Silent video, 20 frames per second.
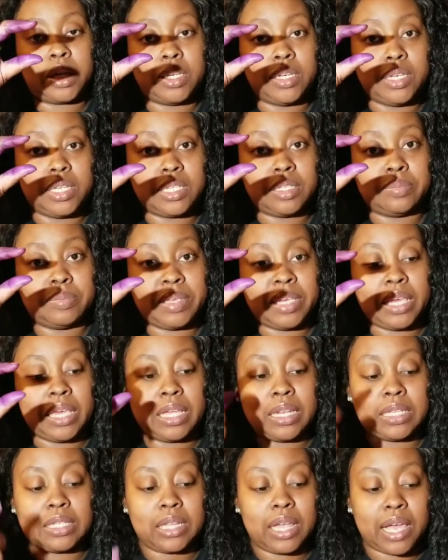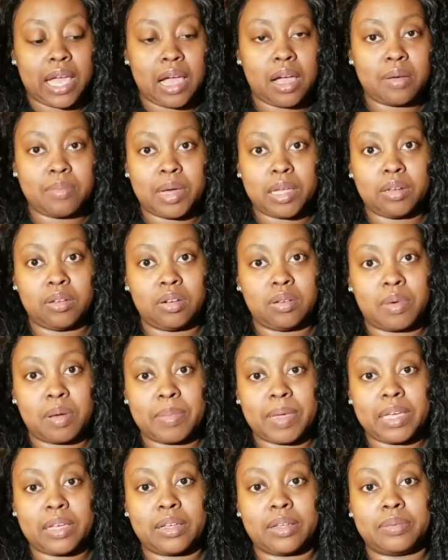this big, and it's like, how am I doing my
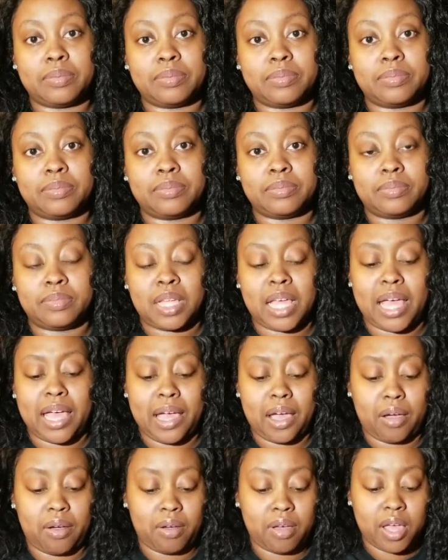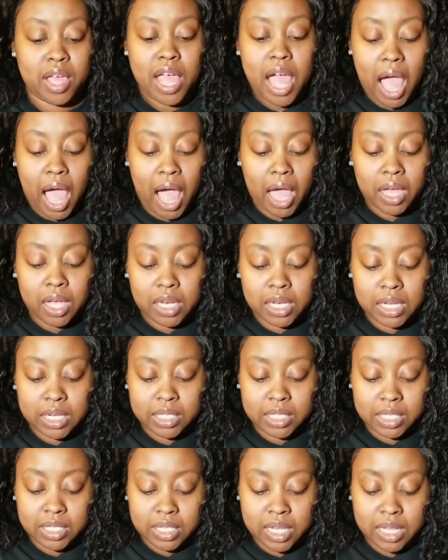makeup? How? I could
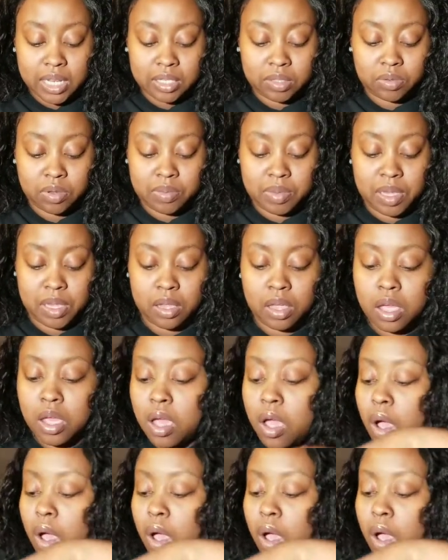legit take this with me.